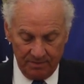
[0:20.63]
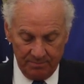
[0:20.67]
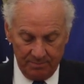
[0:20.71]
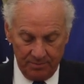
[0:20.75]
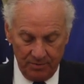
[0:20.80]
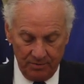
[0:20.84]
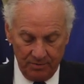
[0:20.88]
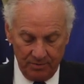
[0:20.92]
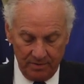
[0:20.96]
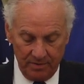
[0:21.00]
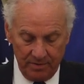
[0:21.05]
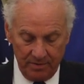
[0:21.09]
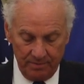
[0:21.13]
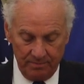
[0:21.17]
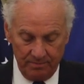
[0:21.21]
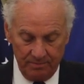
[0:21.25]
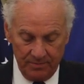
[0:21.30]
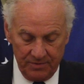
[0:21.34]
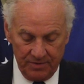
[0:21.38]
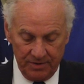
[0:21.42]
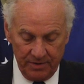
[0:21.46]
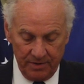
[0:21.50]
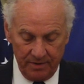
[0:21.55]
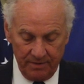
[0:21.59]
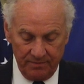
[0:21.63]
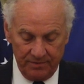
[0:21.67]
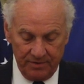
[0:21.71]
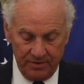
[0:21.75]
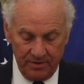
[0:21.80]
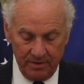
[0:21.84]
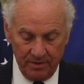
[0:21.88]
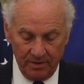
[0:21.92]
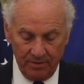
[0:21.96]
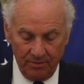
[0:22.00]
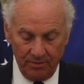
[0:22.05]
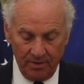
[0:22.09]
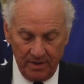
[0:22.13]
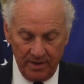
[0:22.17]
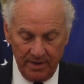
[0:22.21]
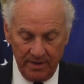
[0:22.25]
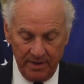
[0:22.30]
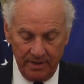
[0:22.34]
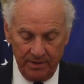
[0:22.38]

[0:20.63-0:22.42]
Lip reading: spoke to Sheriff Chuck Wright.